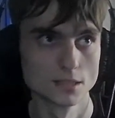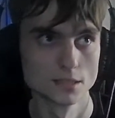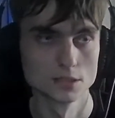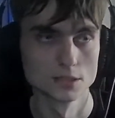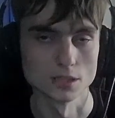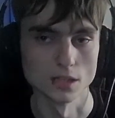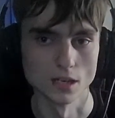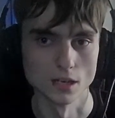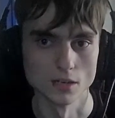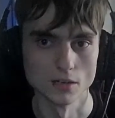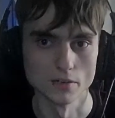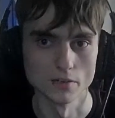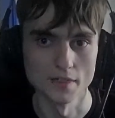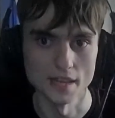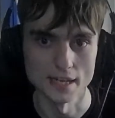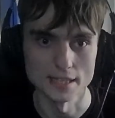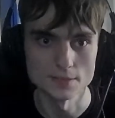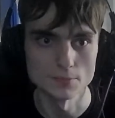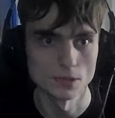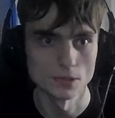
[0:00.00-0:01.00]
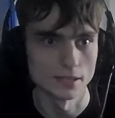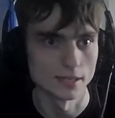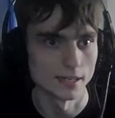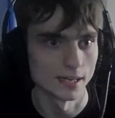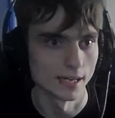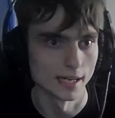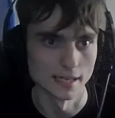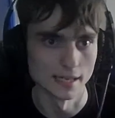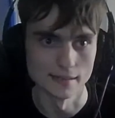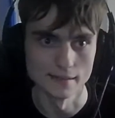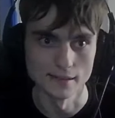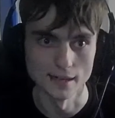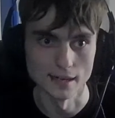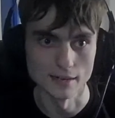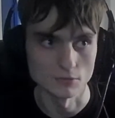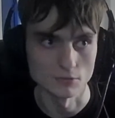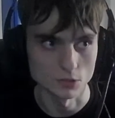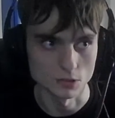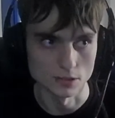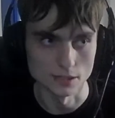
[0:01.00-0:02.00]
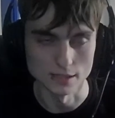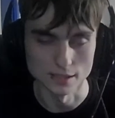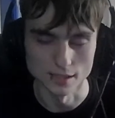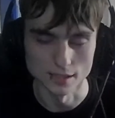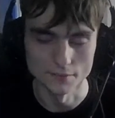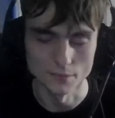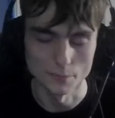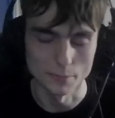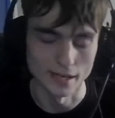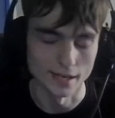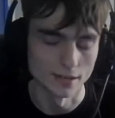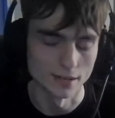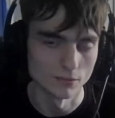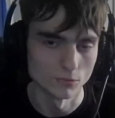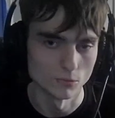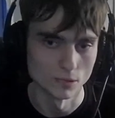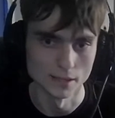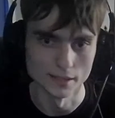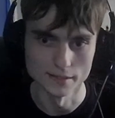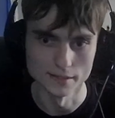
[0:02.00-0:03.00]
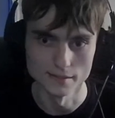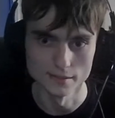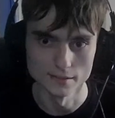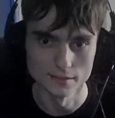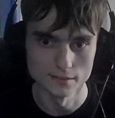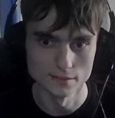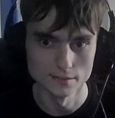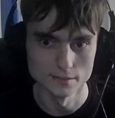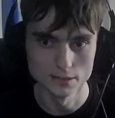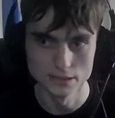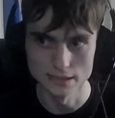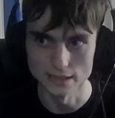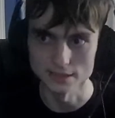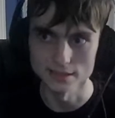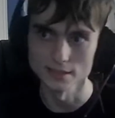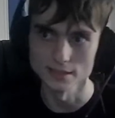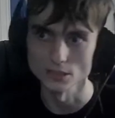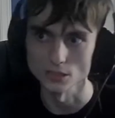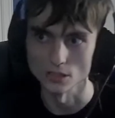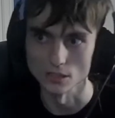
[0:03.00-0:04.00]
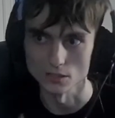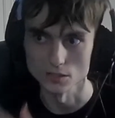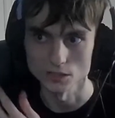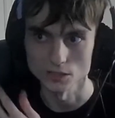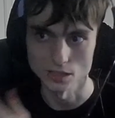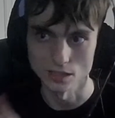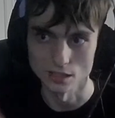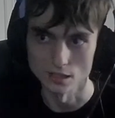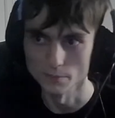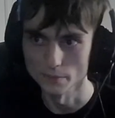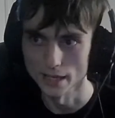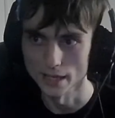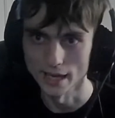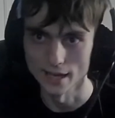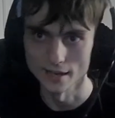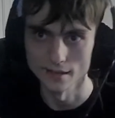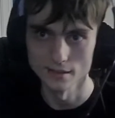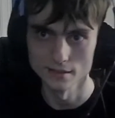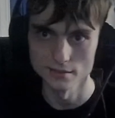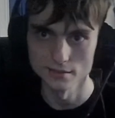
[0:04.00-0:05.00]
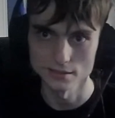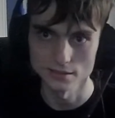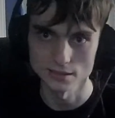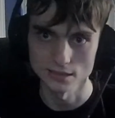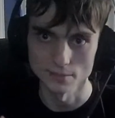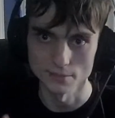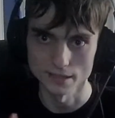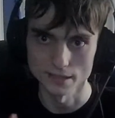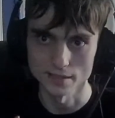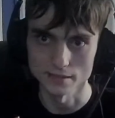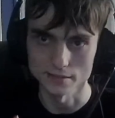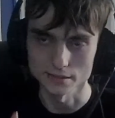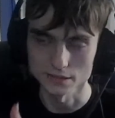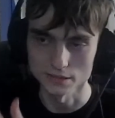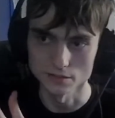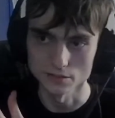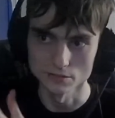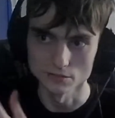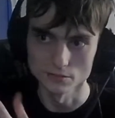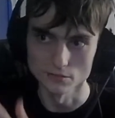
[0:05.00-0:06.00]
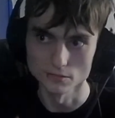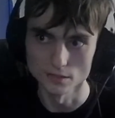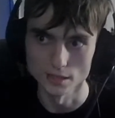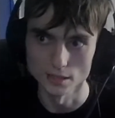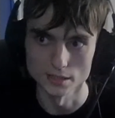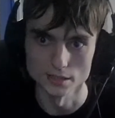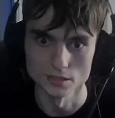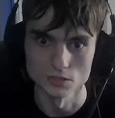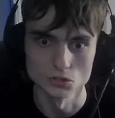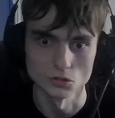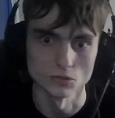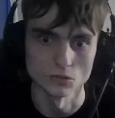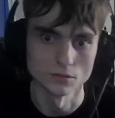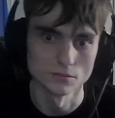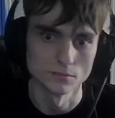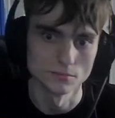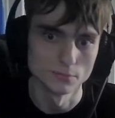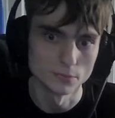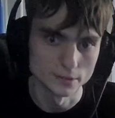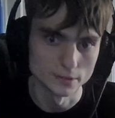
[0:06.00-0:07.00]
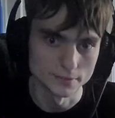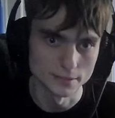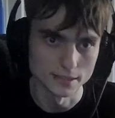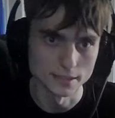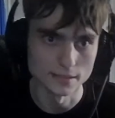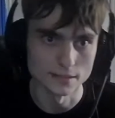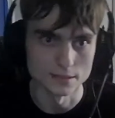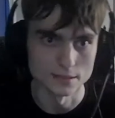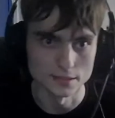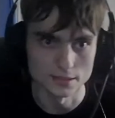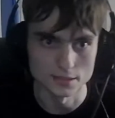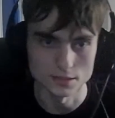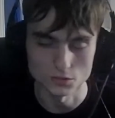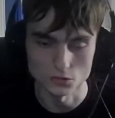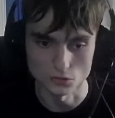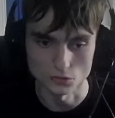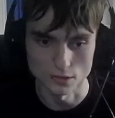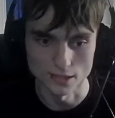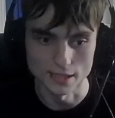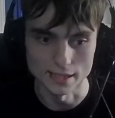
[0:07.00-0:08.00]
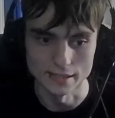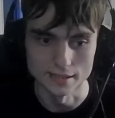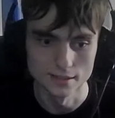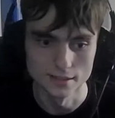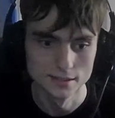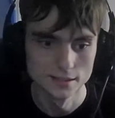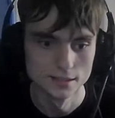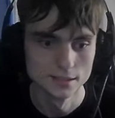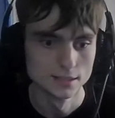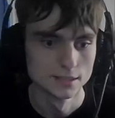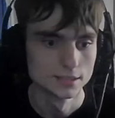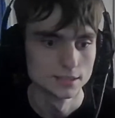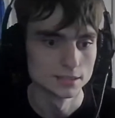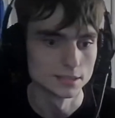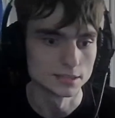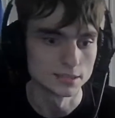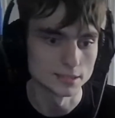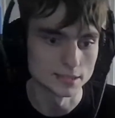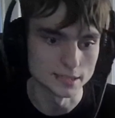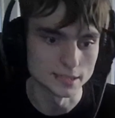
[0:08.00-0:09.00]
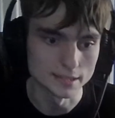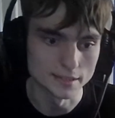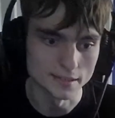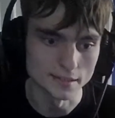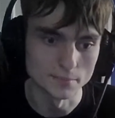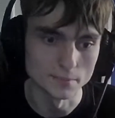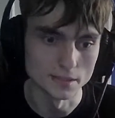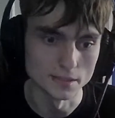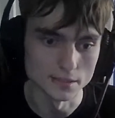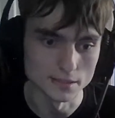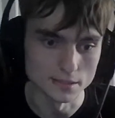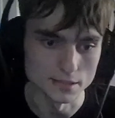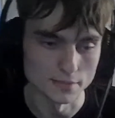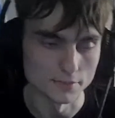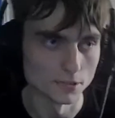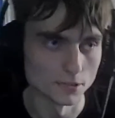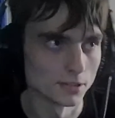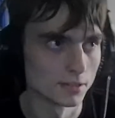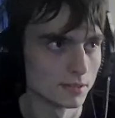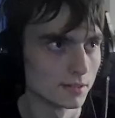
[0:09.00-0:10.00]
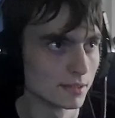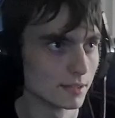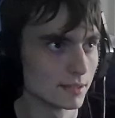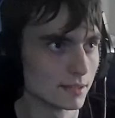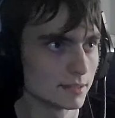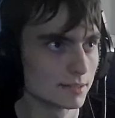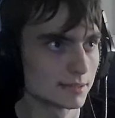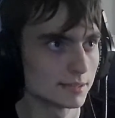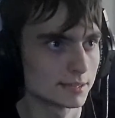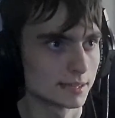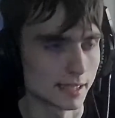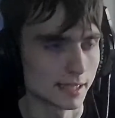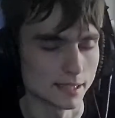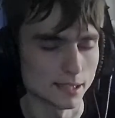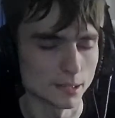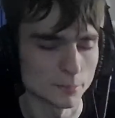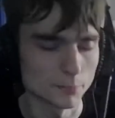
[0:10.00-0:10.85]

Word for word: So that's what I really love about when Disney stars come out to an adult movie, because it's great to see them in a different setup.